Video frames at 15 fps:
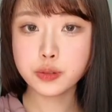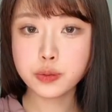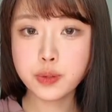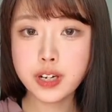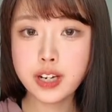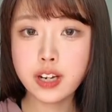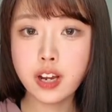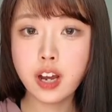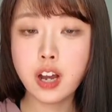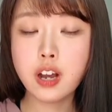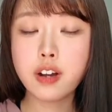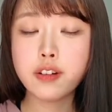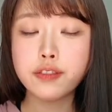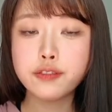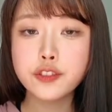3.
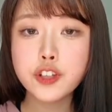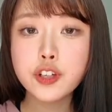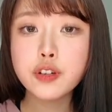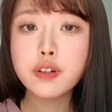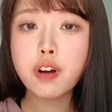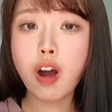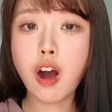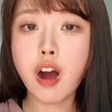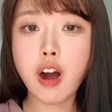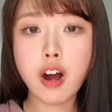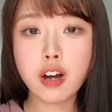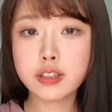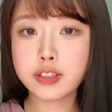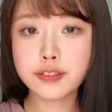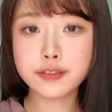Feel
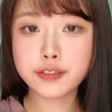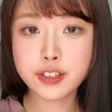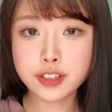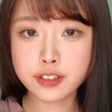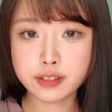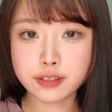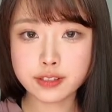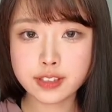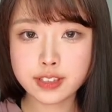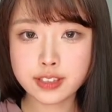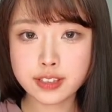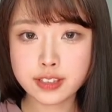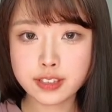all the feels.